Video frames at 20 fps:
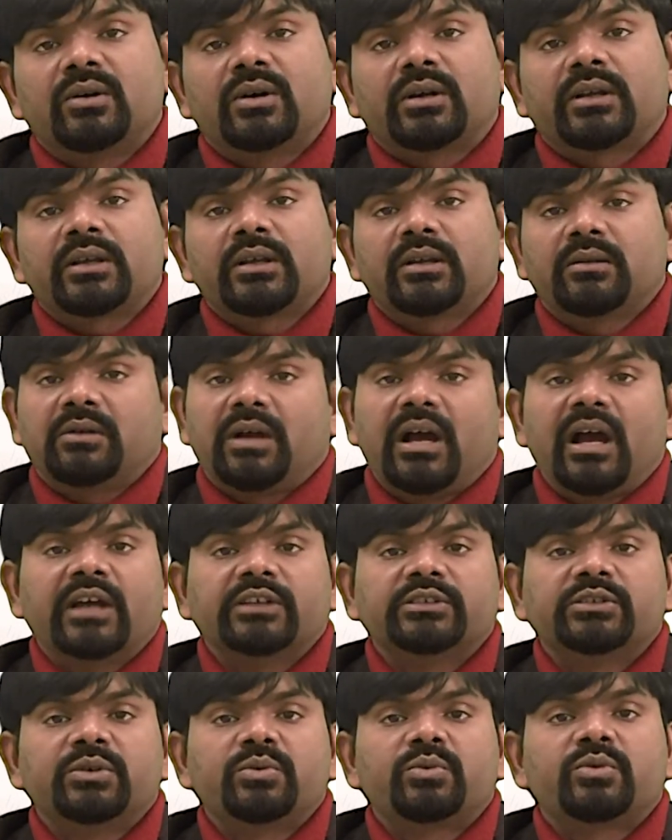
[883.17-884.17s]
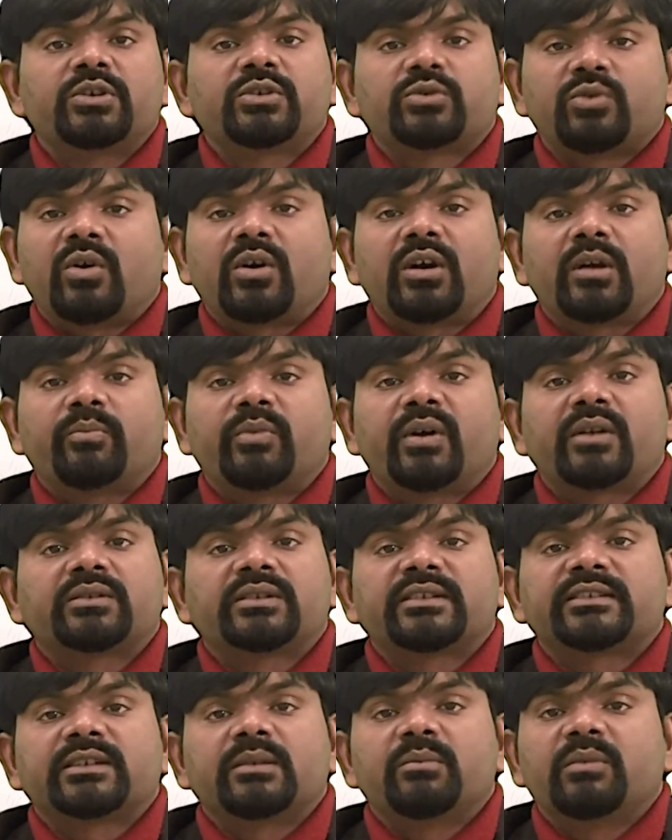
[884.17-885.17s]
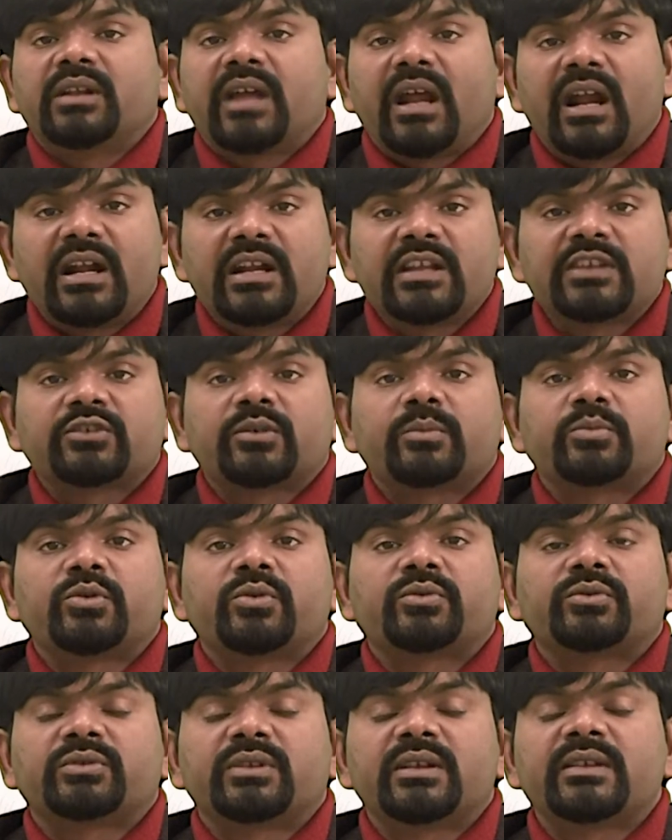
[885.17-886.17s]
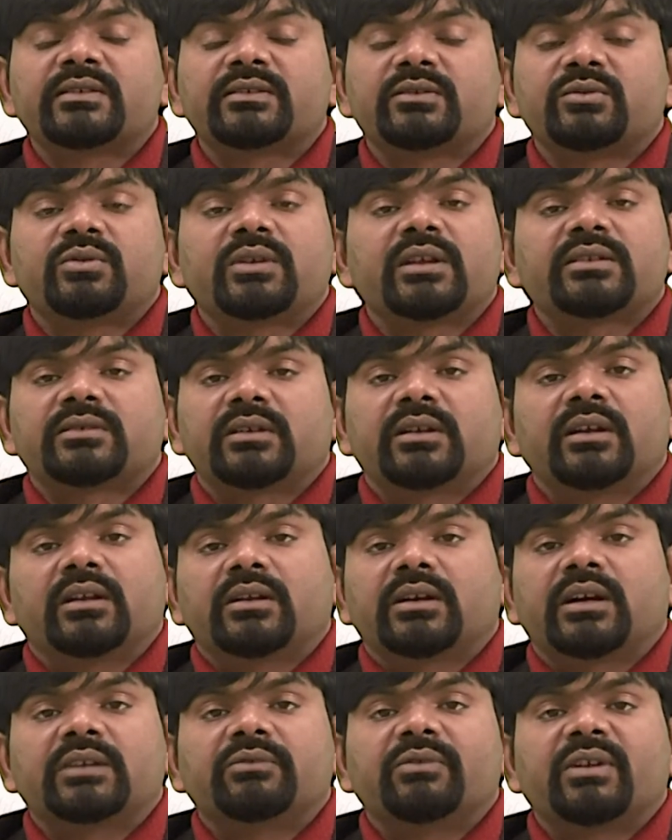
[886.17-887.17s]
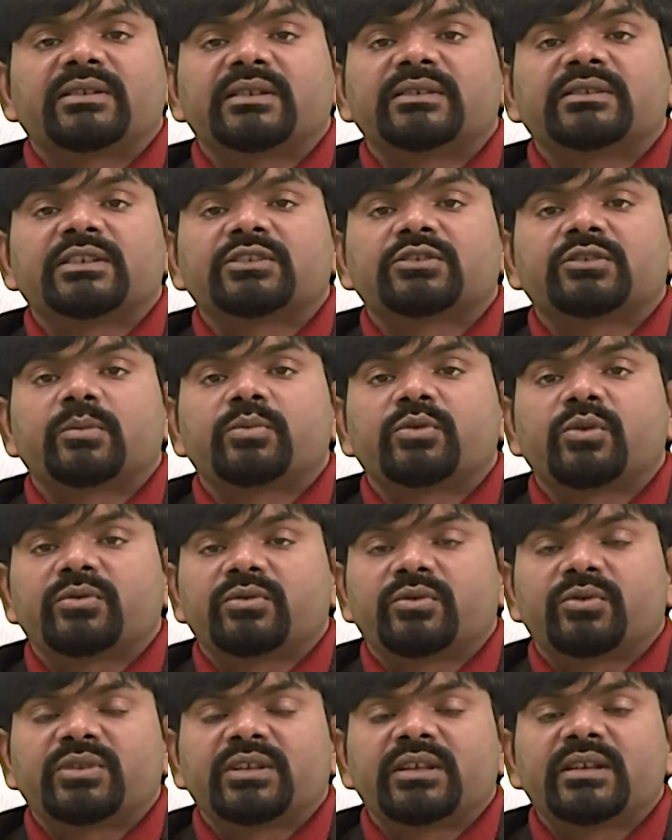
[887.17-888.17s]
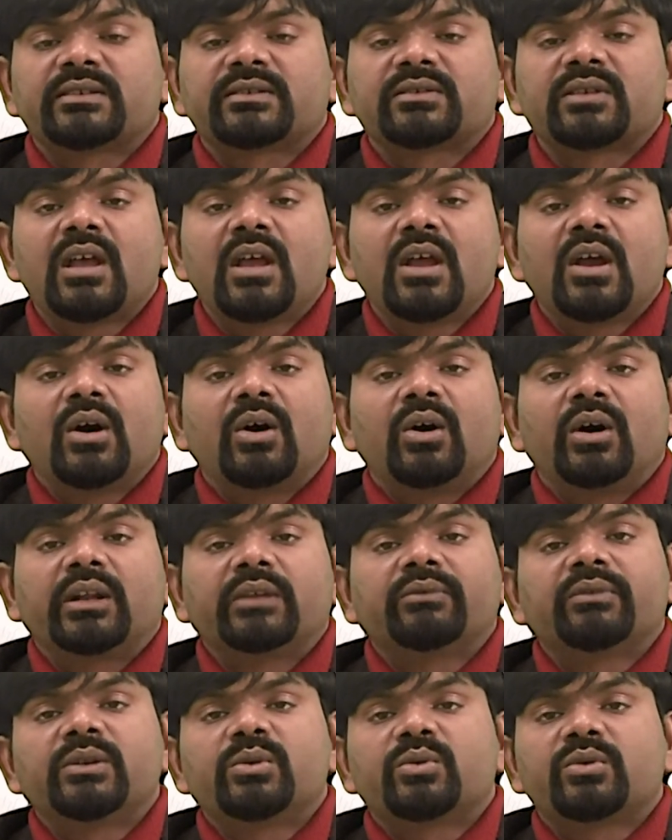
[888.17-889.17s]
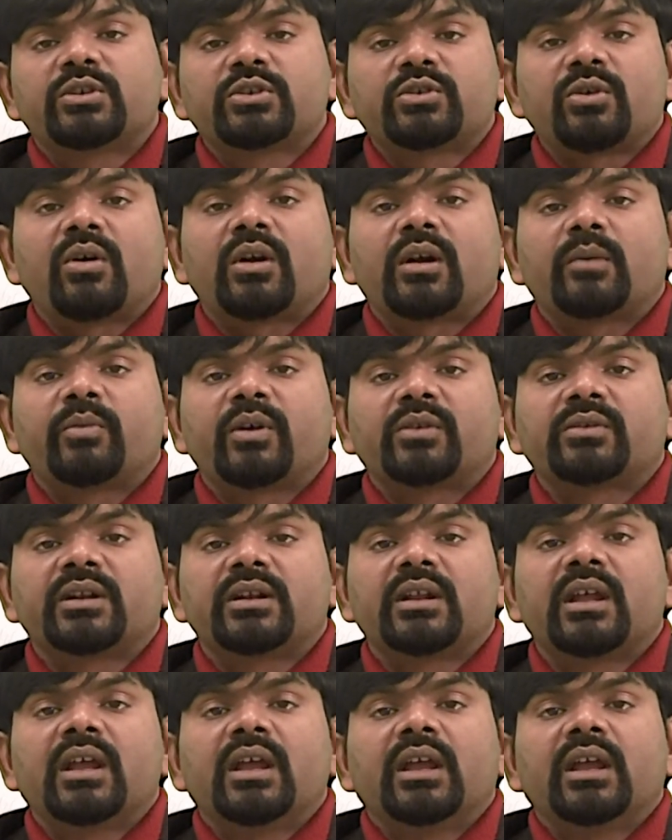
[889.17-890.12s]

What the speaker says: Okay, either you could talk about the similarities of two things, you can say convergences of two things, or even you could talk about the